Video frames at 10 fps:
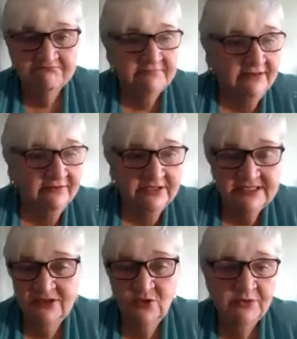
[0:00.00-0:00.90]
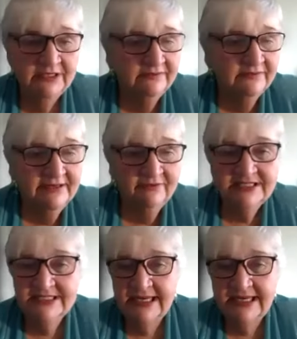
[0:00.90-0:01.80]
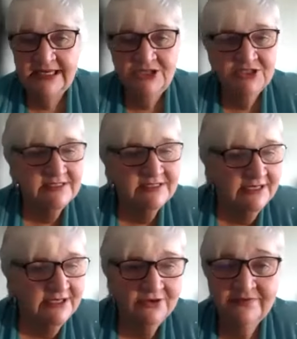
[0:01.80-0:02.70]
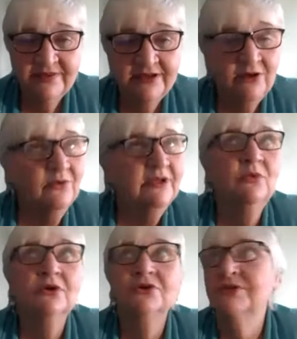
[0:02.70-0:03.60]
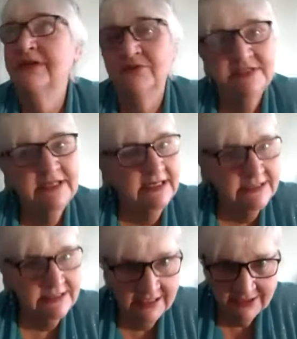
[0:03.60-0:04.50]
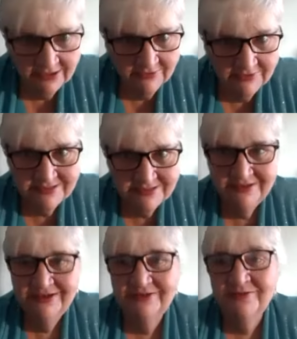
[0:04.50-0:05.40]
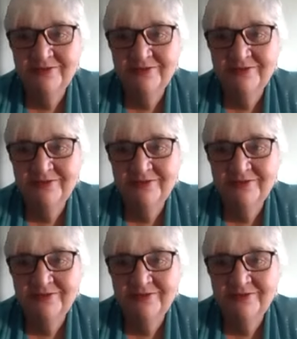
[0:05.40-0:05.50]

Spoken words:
Every single one of them, every sage and seer, the only word you ever say is thank you, it's enough.